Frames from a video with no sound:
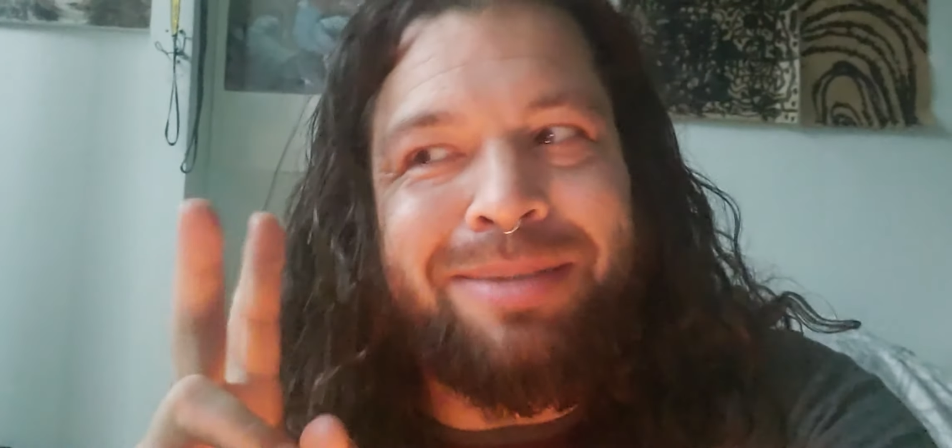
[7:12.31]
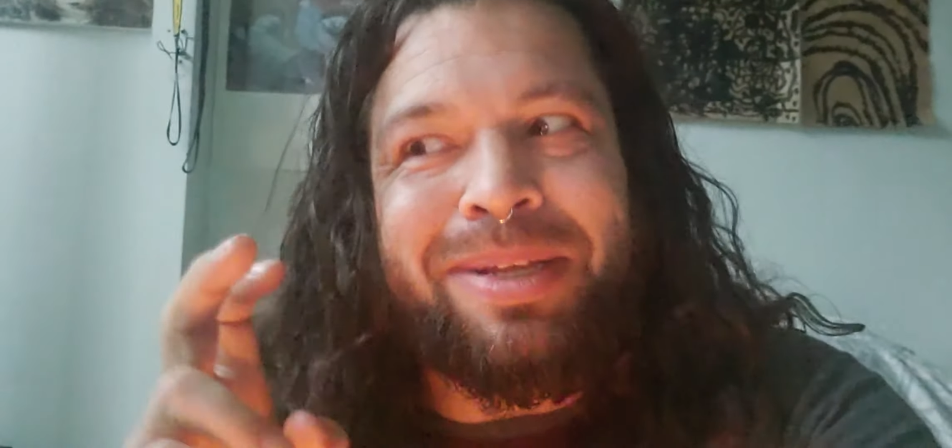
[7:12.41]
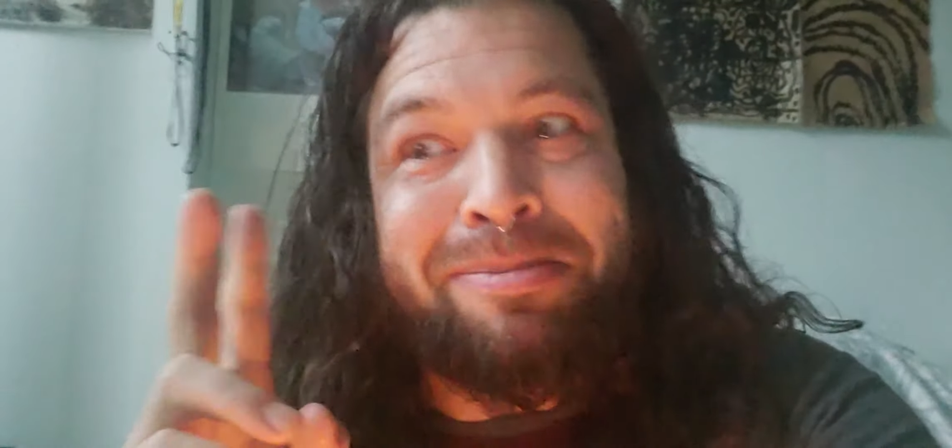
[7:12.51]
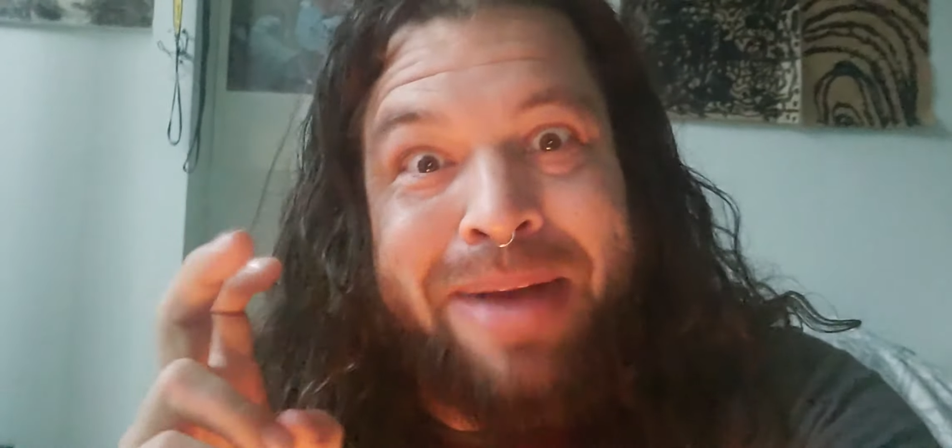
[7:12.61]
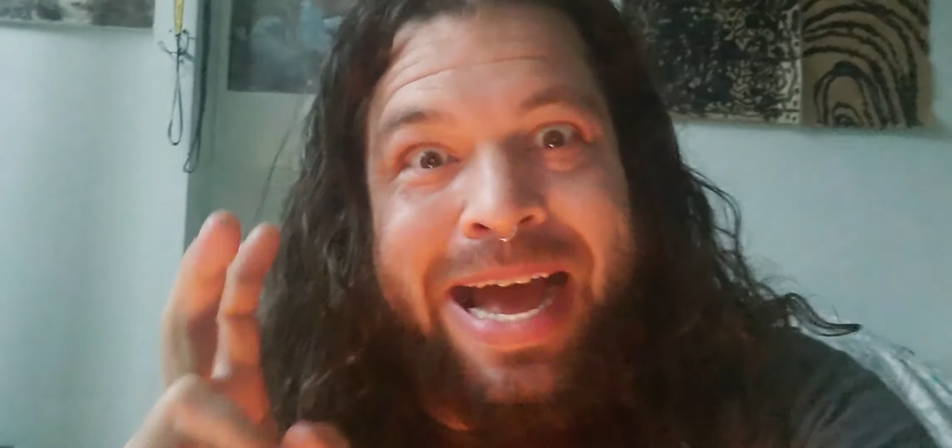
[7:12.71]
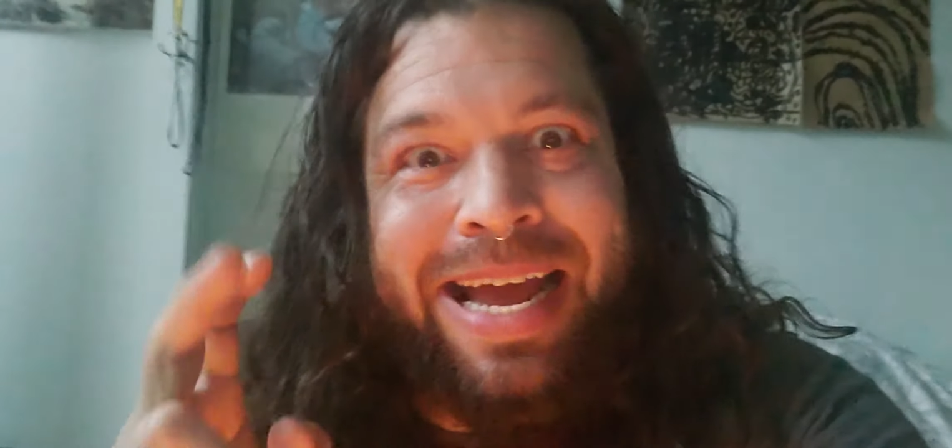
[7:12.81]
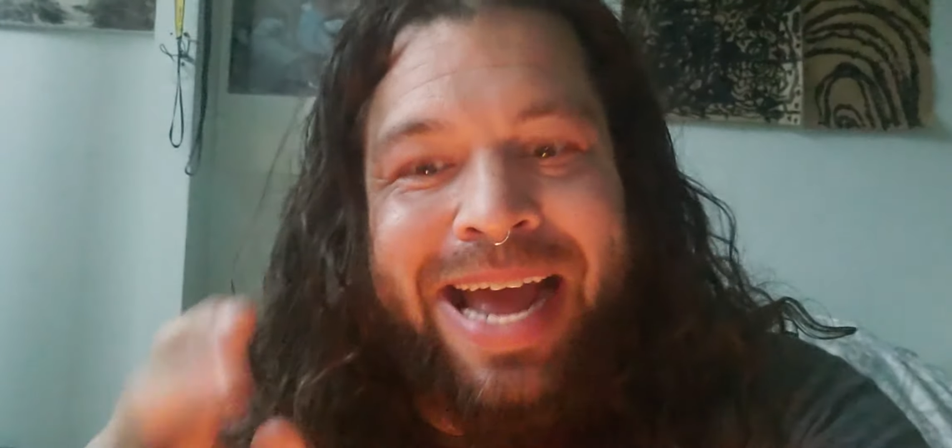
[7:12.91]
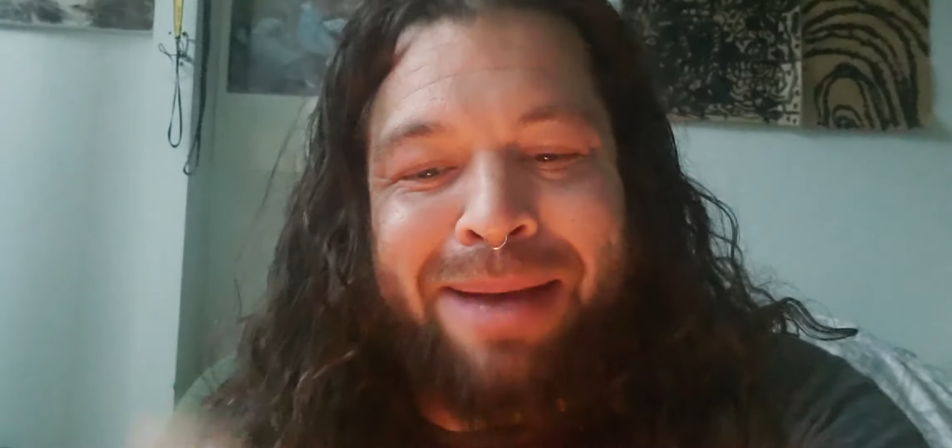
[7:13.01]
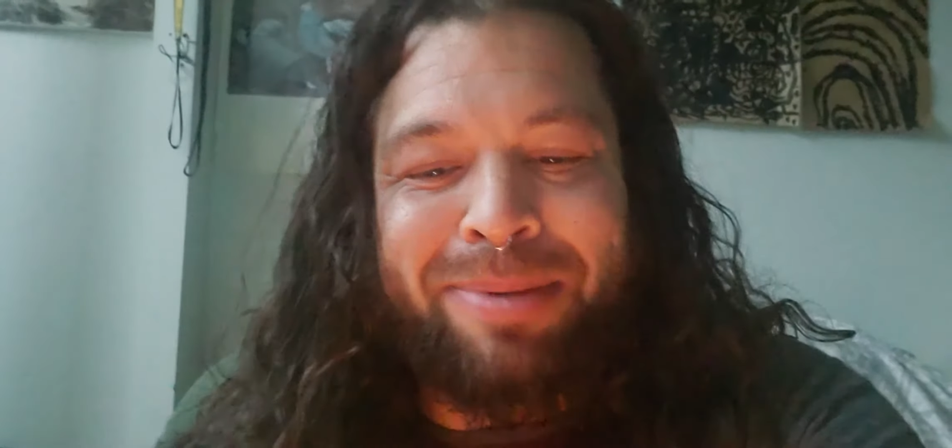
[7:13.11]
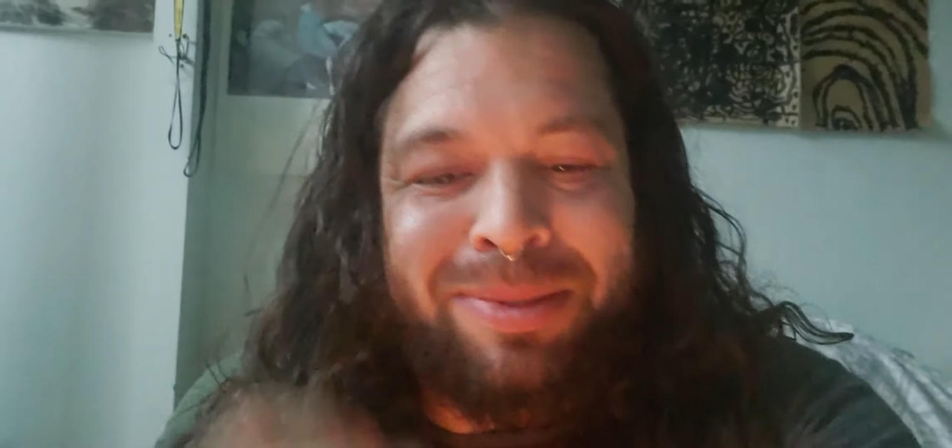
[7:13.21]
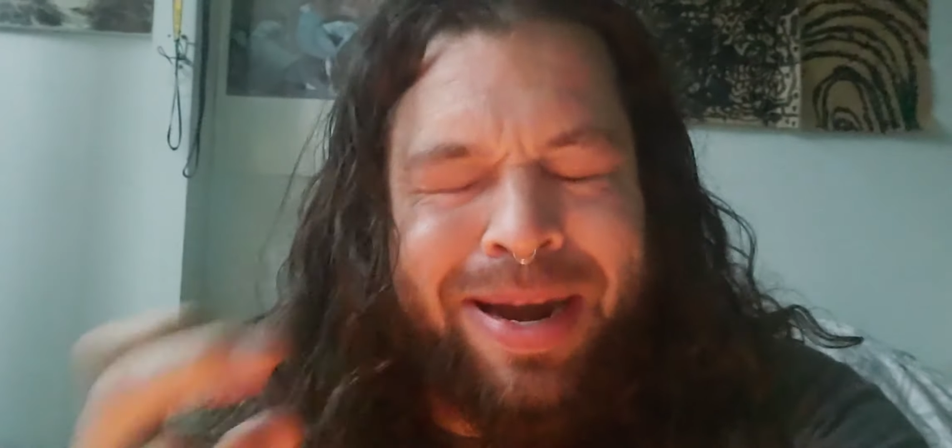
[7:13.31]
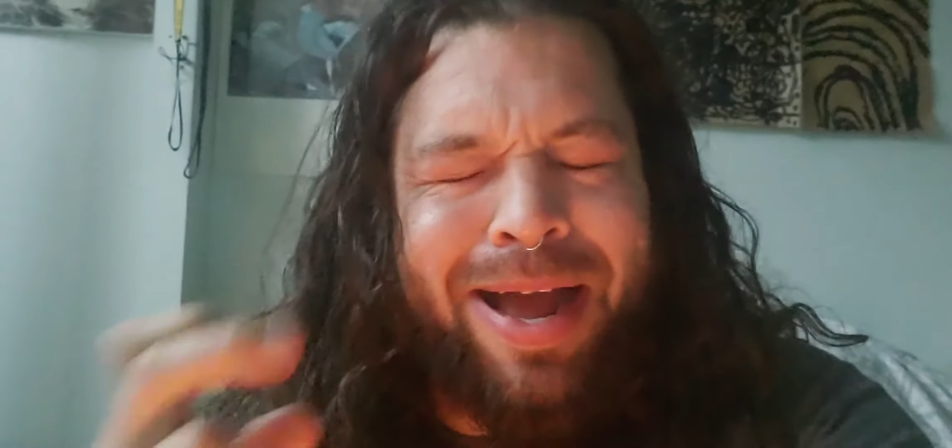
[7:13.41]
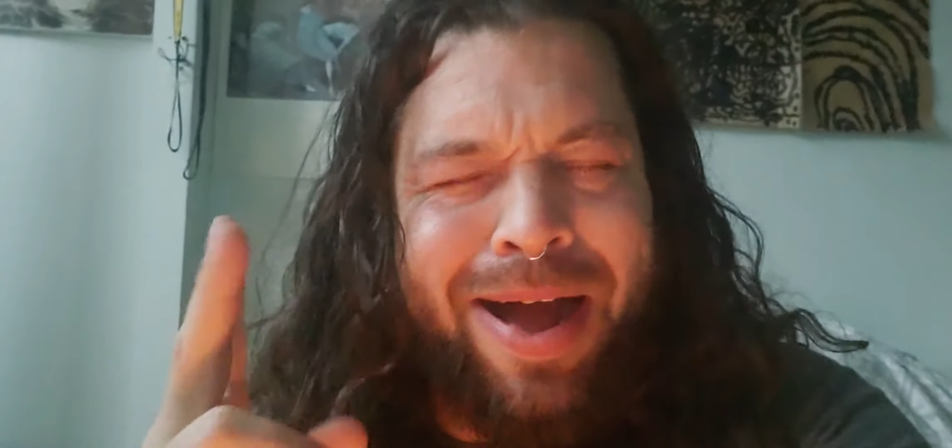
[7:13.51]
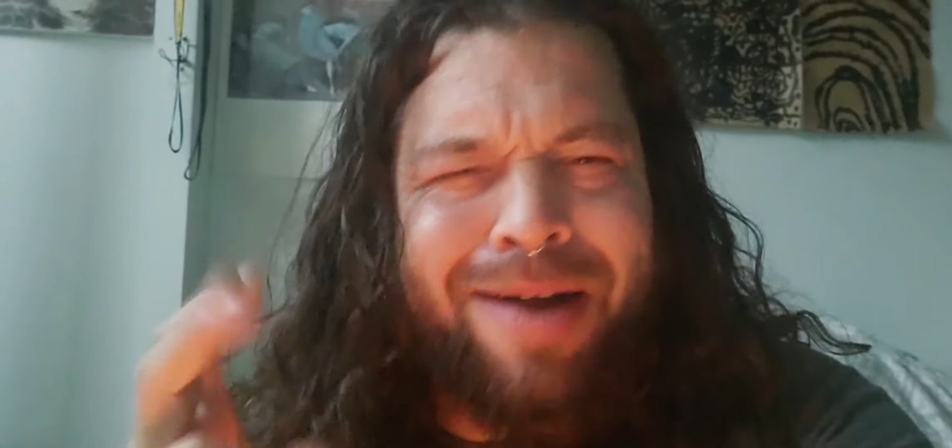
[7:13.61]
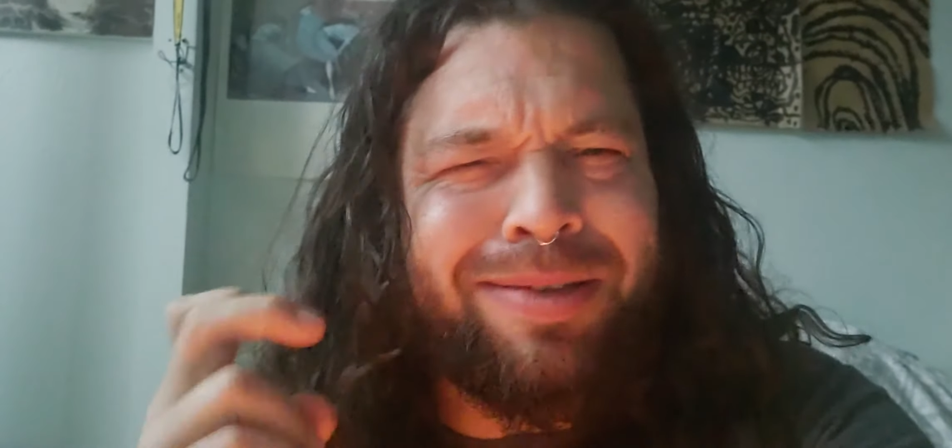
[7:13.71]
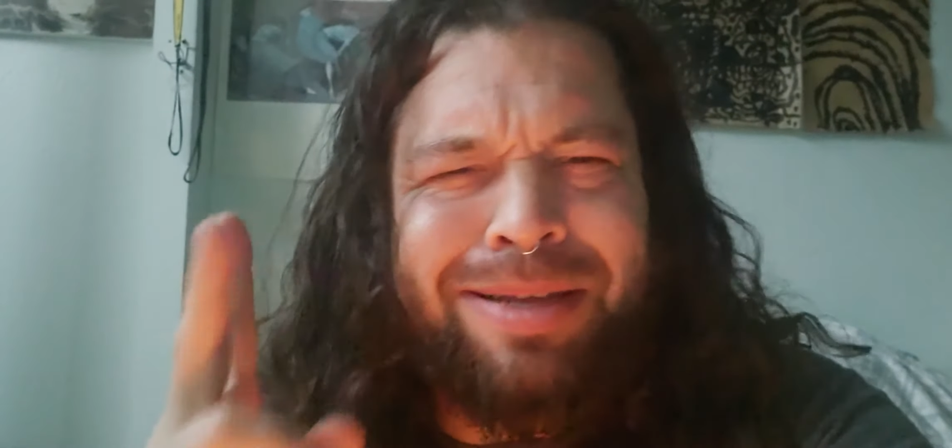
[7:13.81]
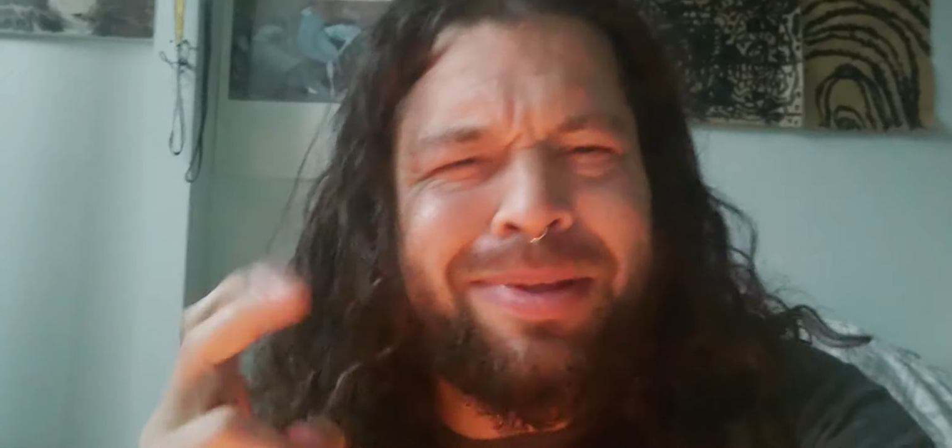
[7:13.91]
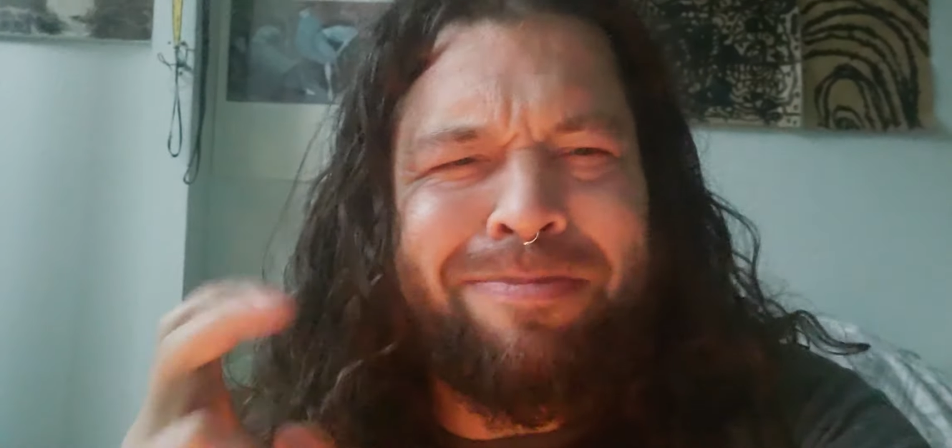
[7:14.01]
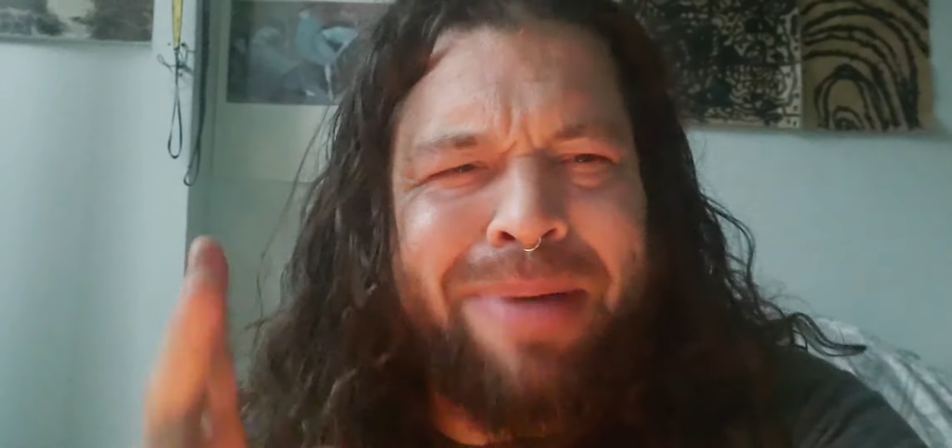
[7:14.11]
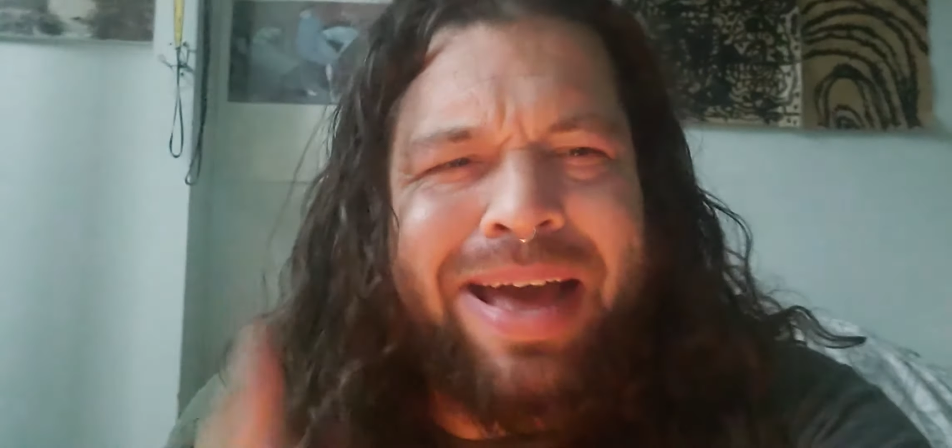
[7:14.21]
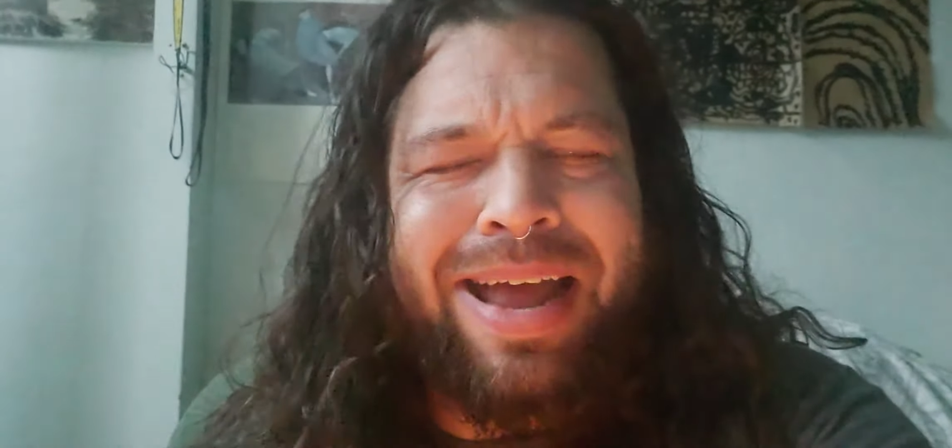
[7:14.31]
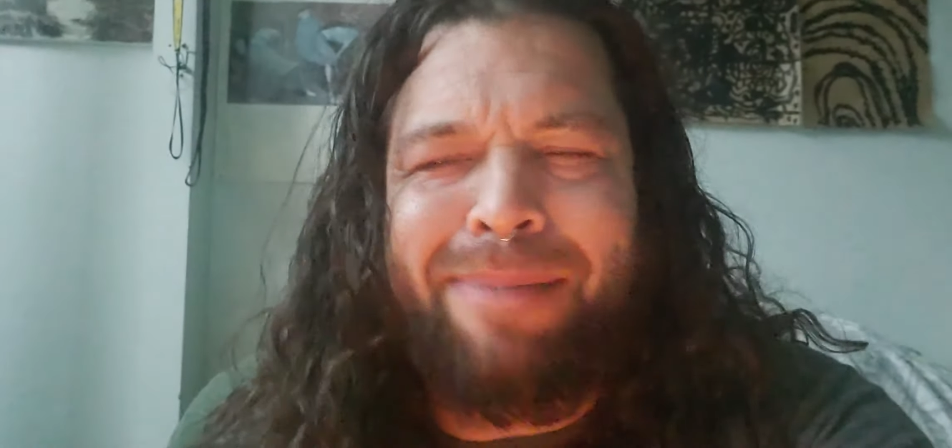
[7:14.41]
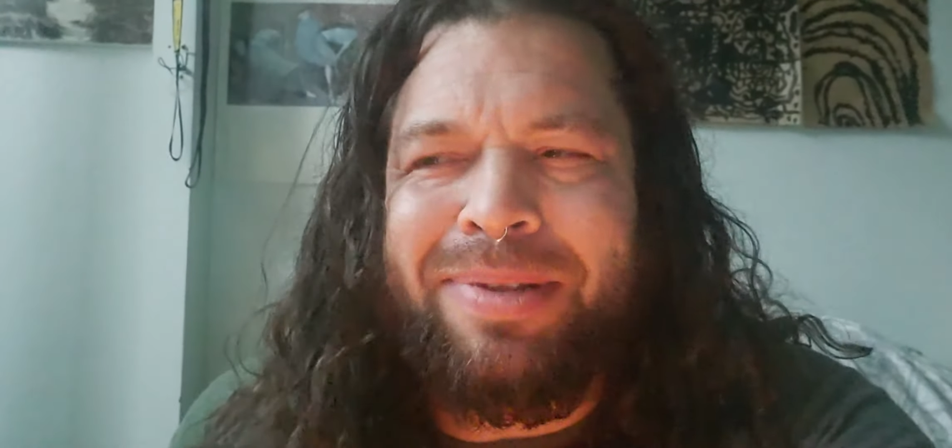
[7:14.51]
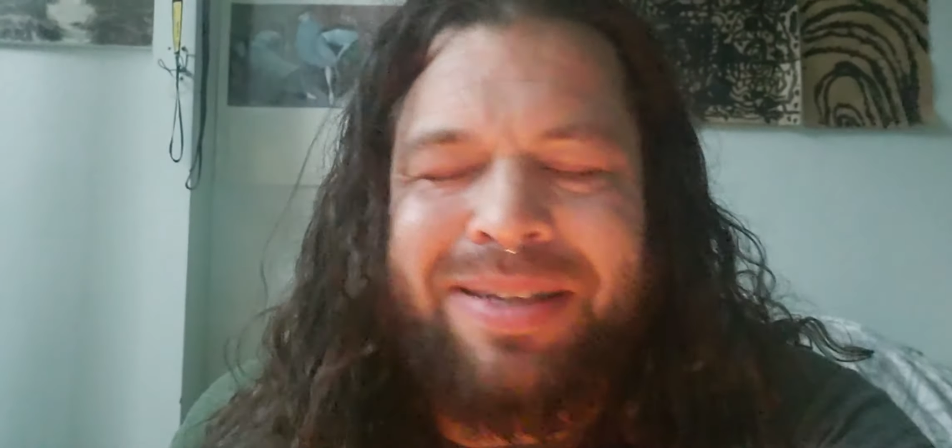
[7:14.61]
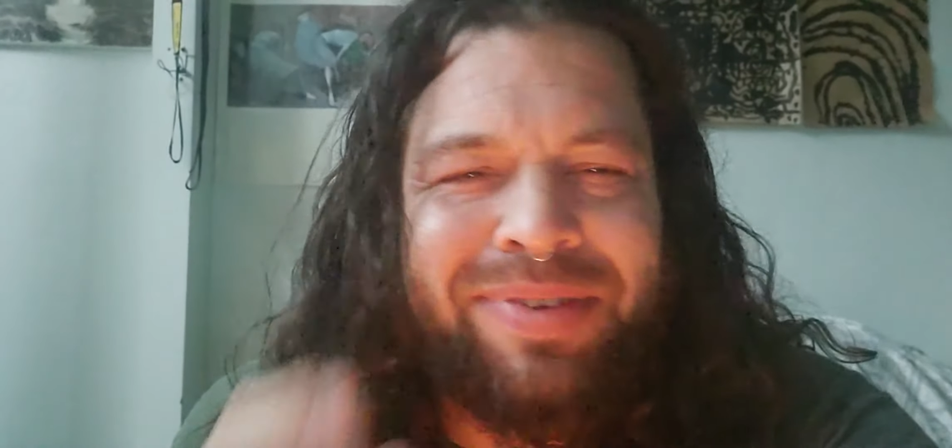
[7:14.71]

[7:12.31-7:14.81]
something bad happens